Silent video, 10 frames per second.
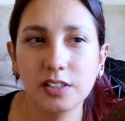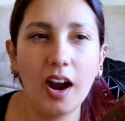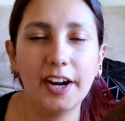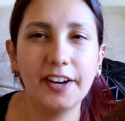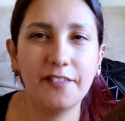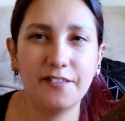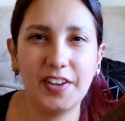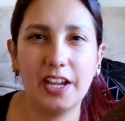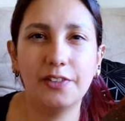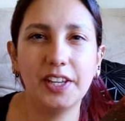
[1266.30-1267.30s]
are
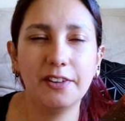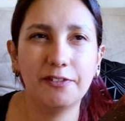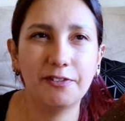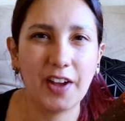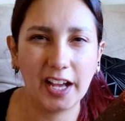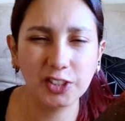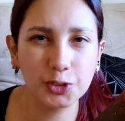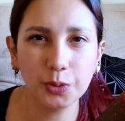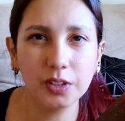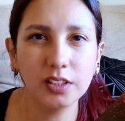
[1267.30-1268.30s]
very
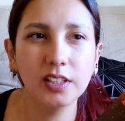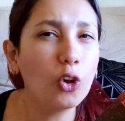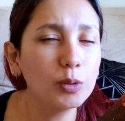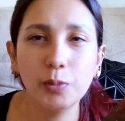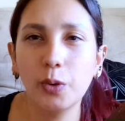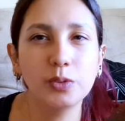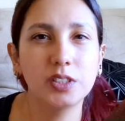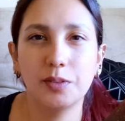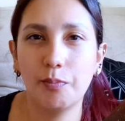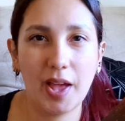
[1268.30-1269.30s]
factual,
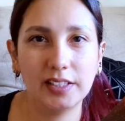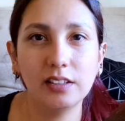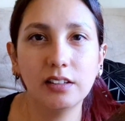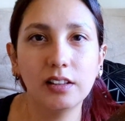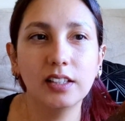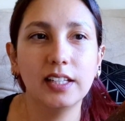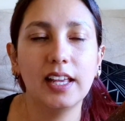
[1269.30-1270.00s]
almost medical,